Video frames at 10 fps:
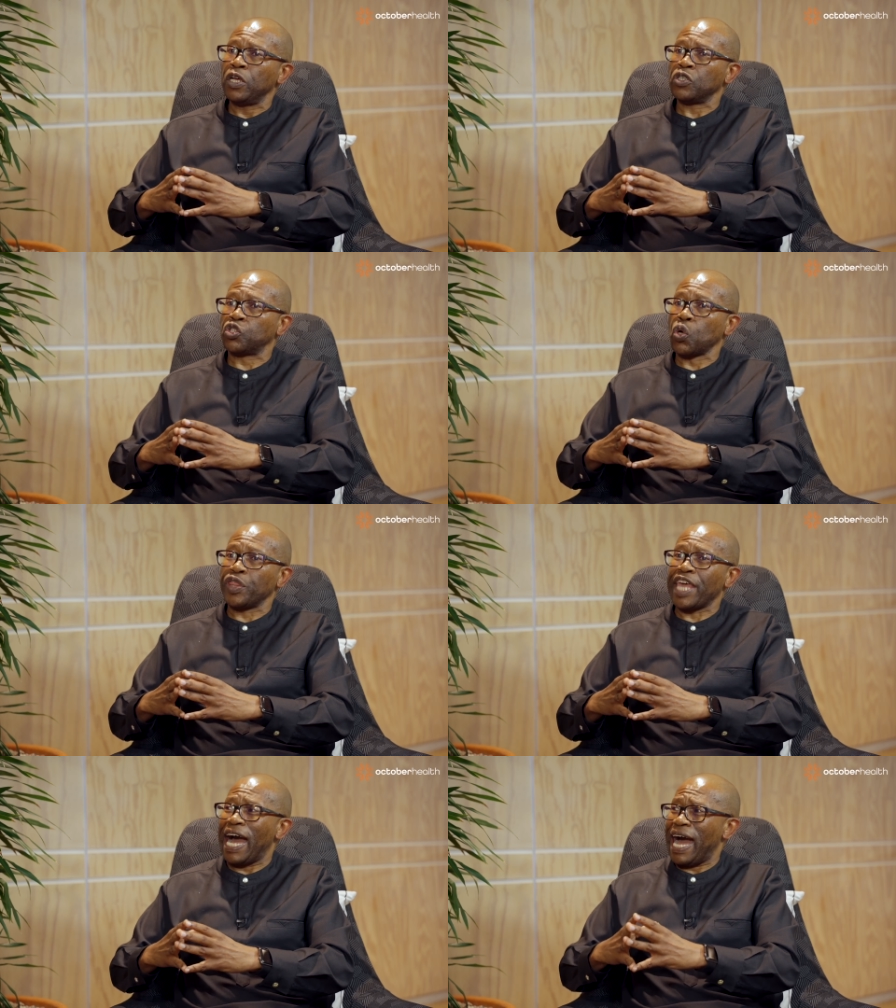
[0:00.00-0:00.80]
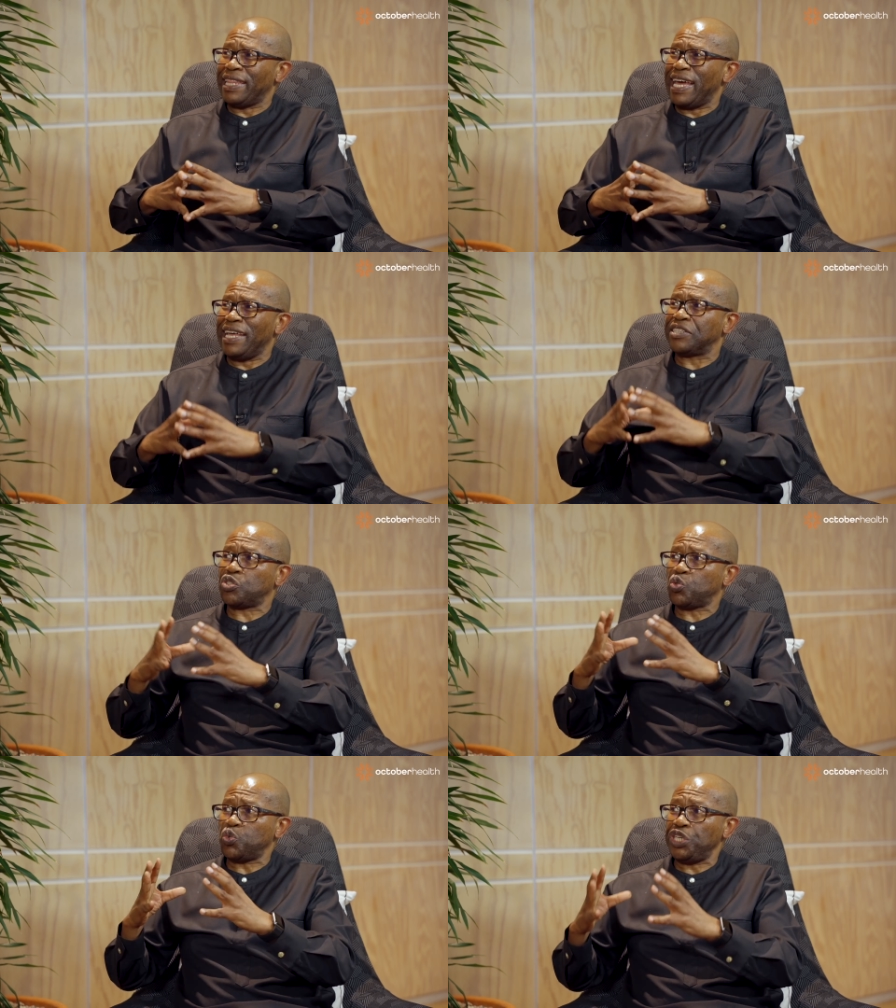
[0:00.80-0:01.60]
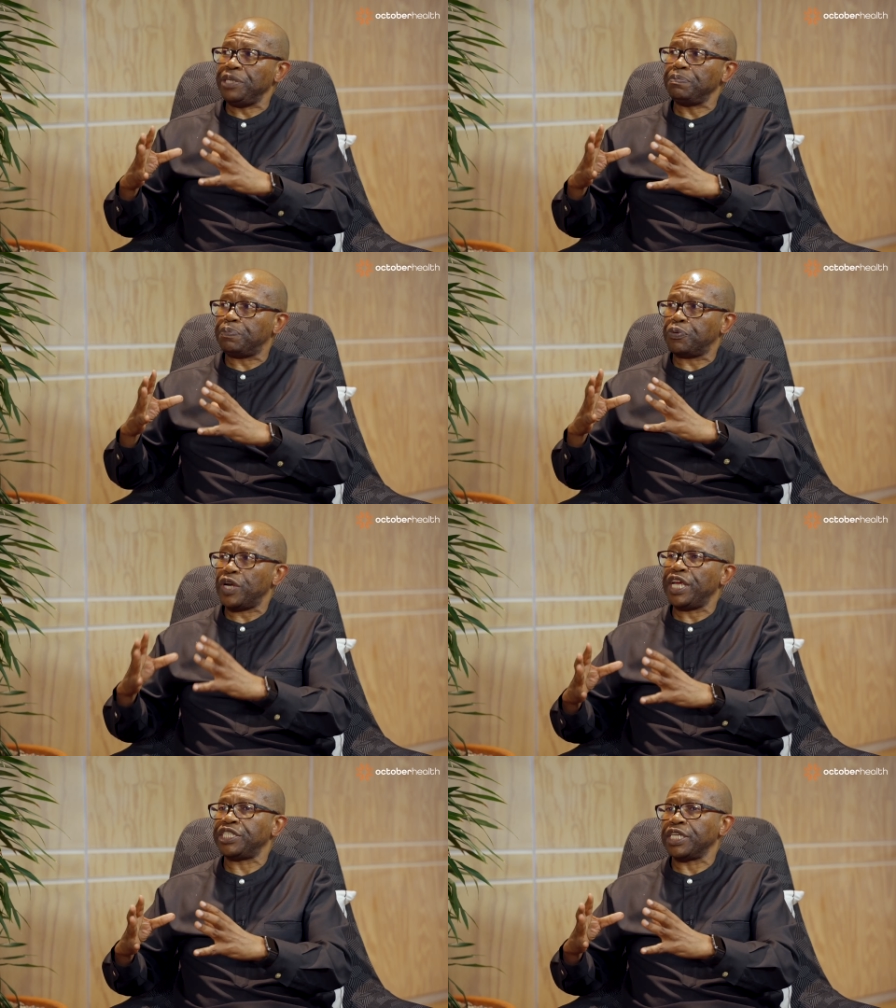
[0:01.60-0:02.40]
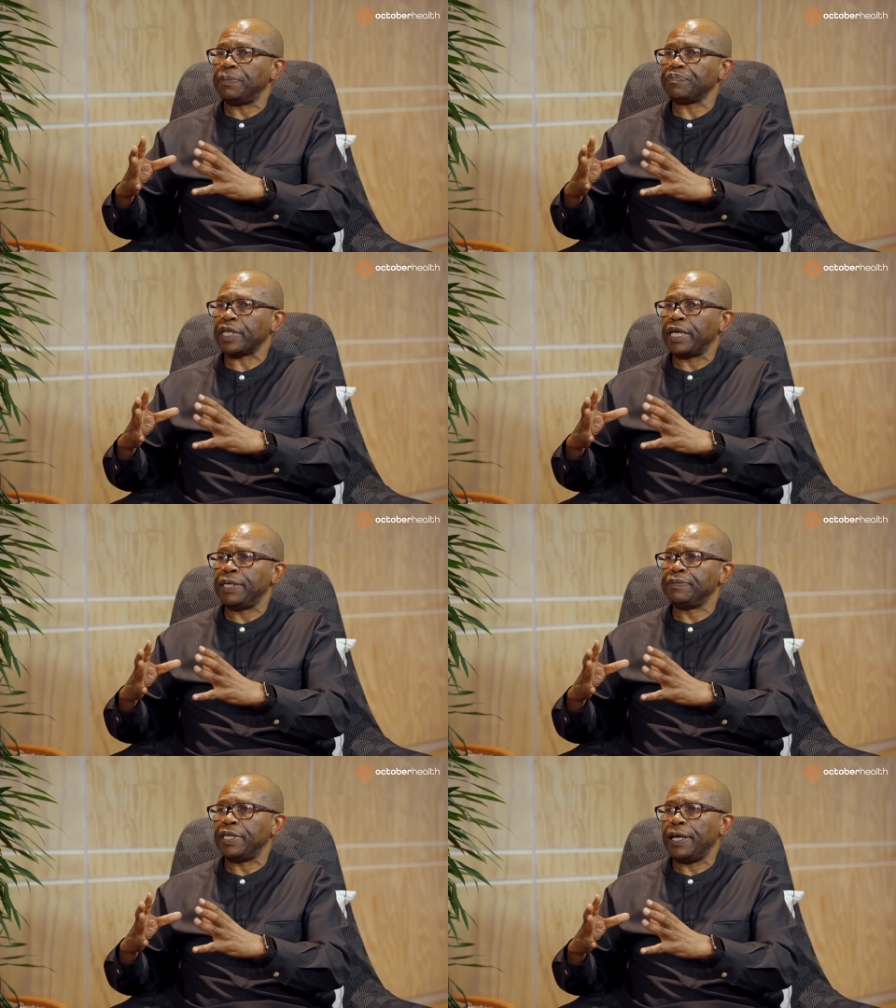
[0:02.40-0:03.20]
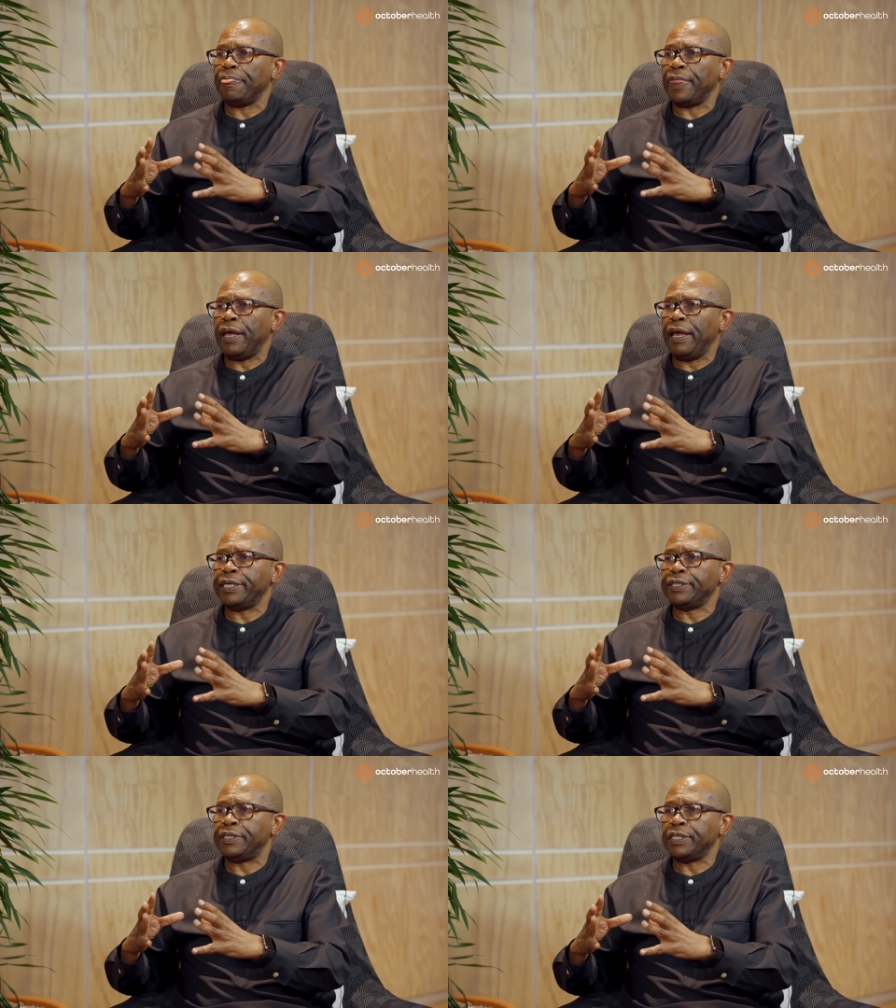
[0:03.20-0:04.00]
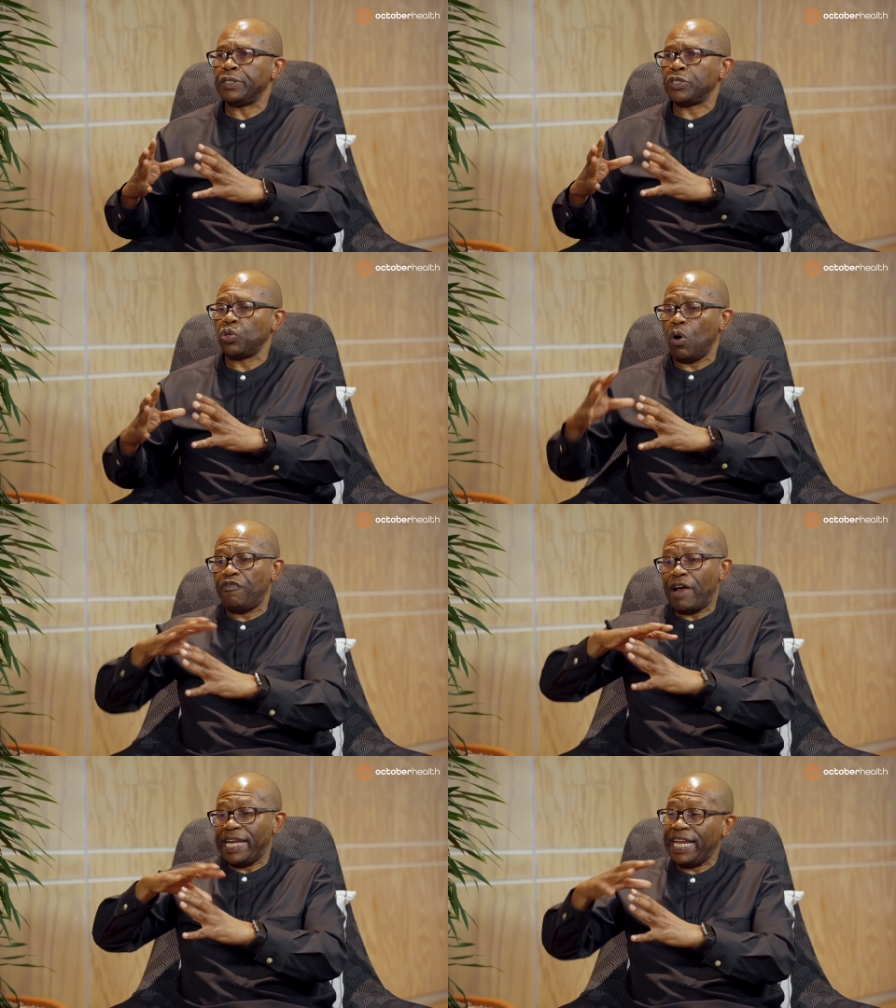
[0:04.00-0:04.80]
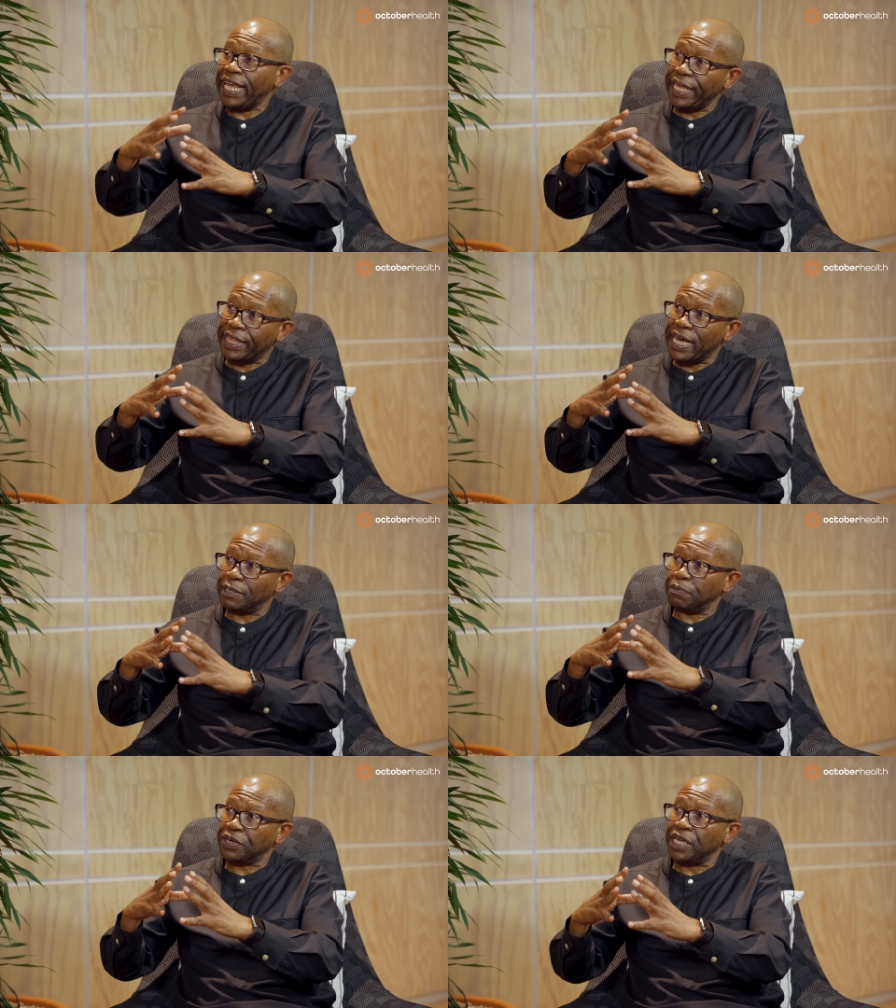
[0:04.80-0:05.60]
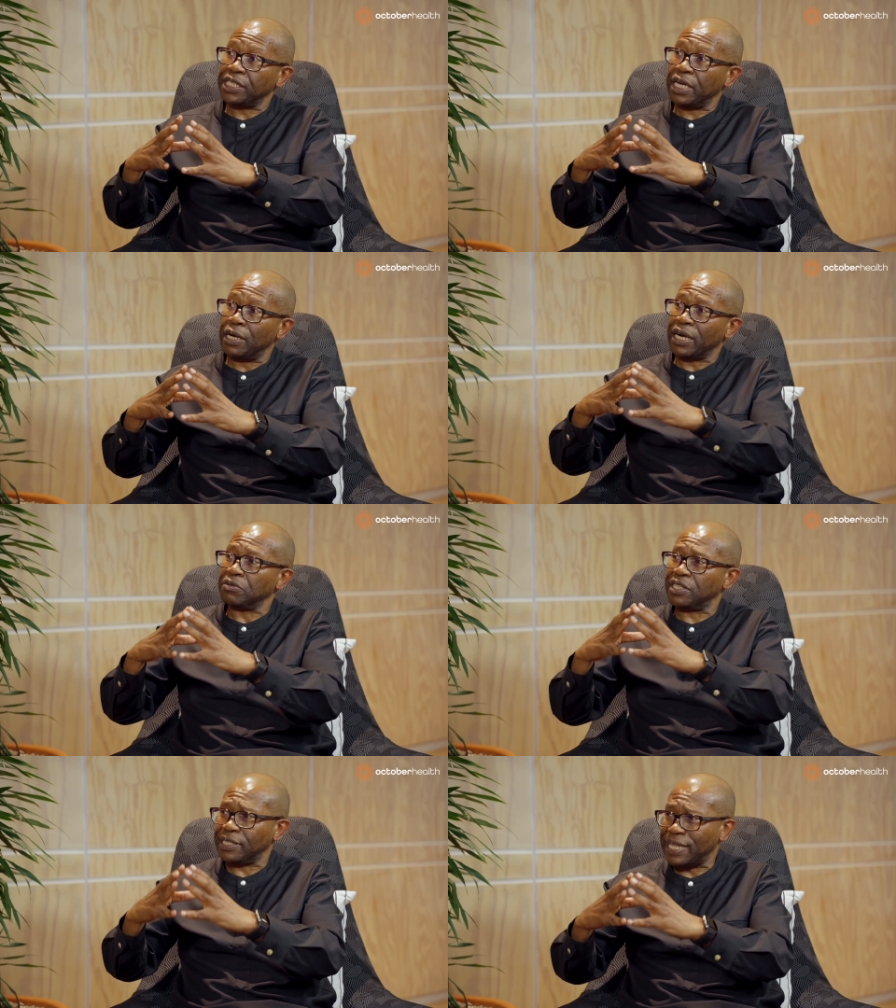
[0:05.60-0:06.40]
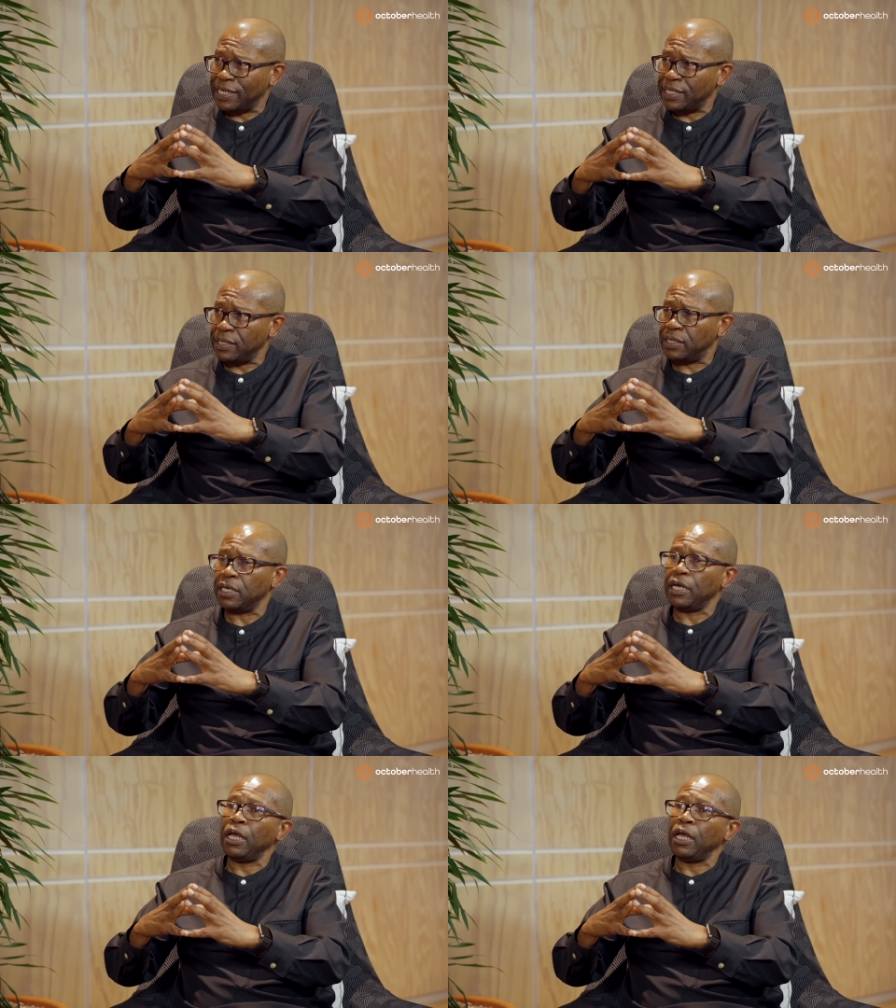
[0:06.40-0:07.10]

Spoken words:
So they are under extreme pressure, and to overlay that pressure around studies,